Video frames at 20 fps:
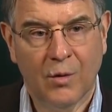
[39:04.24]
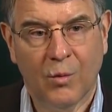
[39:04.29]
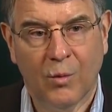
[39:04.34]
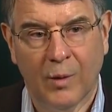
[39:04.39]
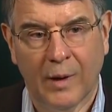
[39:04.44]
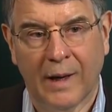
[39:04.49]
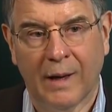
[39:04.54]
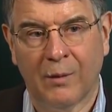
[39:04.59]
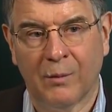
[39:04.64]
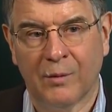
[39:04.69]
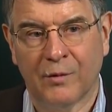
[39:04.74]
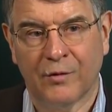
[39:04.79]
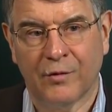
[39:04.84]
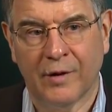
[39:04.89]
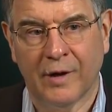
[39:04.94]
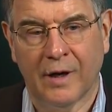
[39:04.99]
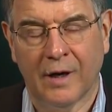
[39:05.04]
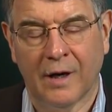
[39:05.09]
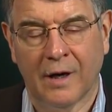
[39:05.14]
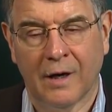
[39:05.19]
when I was
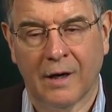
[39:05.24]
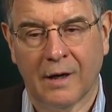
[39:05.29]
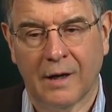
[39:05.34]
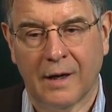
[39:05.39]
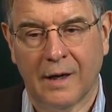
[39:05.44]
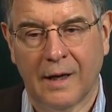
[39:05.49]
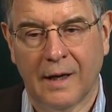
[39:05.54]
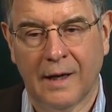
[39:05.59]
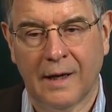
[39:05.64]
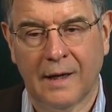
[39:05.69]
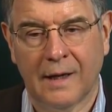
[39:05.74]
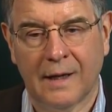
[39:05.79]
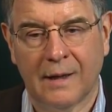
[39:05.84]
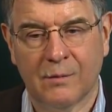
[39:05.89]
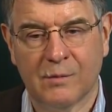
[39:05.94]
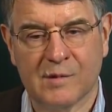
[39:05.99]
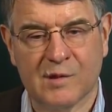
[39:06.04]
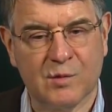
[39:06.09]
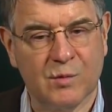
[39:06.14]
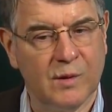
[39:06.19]
there. And
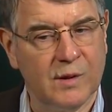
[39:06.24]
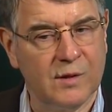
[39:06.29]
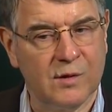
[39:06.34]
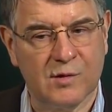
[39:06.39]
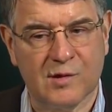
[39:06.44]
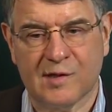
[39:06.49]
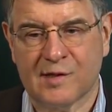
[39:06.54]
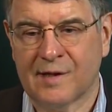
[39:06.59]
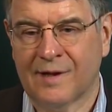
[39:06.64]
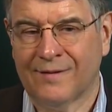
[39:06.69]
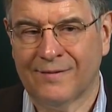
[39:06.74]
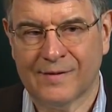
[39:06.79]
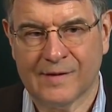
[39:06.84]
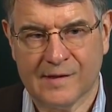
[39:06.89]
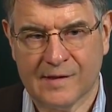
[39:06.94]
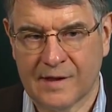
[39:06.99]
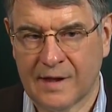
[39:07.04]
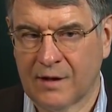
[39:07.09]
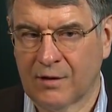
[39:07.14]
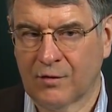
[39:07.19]
he was one of those tough
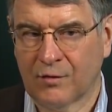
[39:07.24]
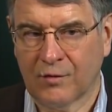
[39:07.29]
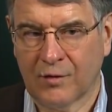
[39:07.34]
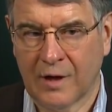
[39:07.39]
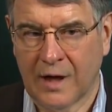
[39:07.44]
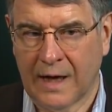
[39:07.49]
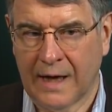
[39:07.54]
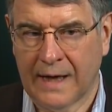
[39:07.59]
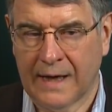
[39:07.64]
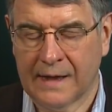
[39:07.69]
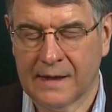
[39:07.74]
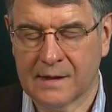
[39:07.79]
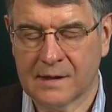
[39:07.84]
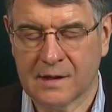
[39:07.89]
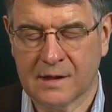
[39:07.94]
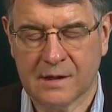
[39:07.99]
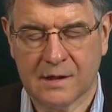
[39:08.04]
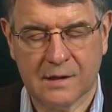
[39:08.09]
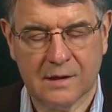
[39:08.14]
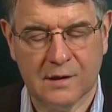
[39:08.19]
as nails
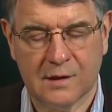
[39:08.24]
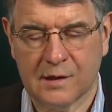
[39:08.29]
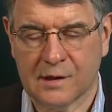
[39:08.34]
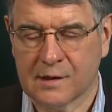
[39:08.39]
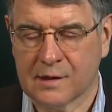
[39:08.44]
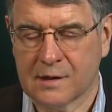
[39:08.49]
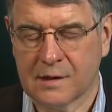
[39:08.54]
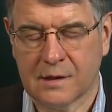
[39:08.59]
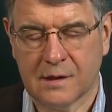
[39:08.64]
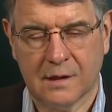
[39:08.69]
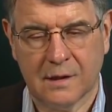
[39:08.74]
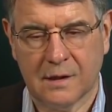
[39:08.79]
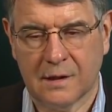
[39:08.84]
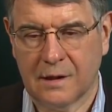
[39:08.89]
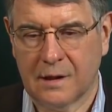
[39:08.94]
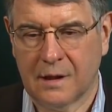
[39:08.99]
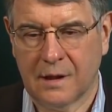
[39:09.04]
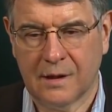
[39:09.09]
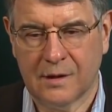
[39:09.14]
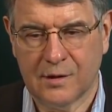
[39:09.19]
guys, just
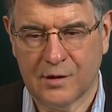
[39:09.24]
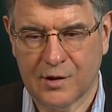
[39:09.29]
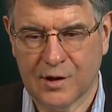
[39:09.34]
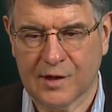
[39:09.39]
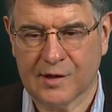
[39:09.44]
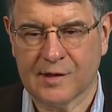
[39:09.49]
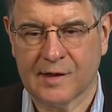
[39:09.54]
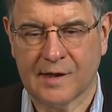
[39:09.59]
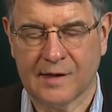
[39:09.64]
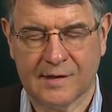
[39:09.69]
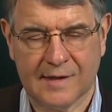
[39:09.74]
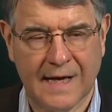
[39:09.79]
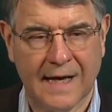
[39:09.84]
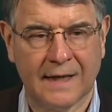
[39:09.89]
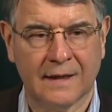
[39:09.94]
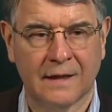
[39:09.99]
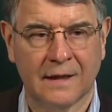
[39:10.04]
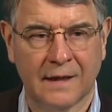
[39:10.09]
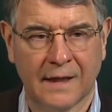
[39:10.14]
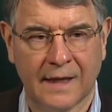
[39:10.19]

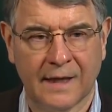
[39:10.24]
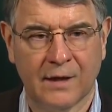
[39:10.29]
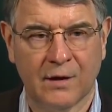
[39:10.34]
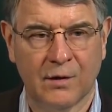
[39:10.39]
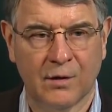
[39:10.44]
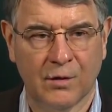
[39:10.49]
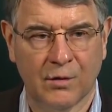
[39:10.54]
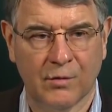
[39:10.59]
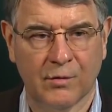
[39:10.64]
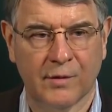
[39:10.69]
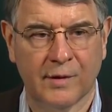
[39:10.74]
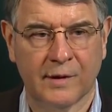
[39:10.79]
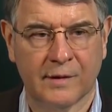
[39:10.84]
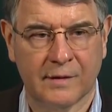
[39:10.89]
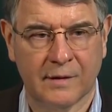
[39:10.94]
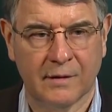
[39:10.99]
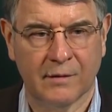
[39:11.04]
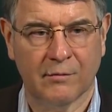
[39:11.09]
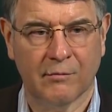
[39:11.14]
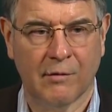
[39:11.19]
exactly like, you know,
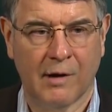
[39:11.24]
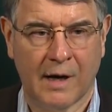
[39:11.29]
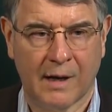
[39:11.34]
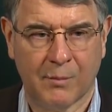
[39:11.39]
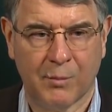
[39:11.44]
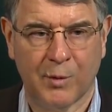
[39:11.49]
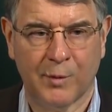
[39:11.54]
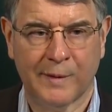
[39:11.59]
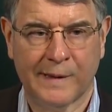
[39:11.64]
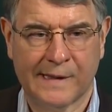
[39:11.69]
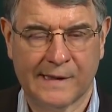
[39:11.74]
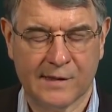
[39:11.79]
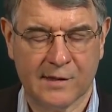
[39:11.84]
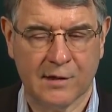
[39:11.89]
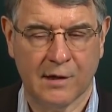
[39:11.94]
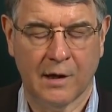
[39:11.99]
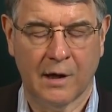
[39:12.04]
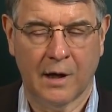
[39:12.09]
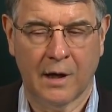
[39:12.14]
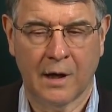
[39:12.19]
that the ROK Marines
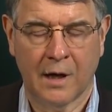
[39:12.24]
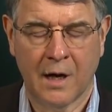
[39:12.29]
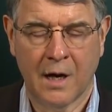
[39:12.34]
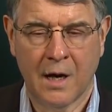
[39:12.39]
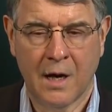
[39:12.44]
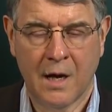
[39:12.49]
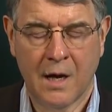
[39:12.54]
are.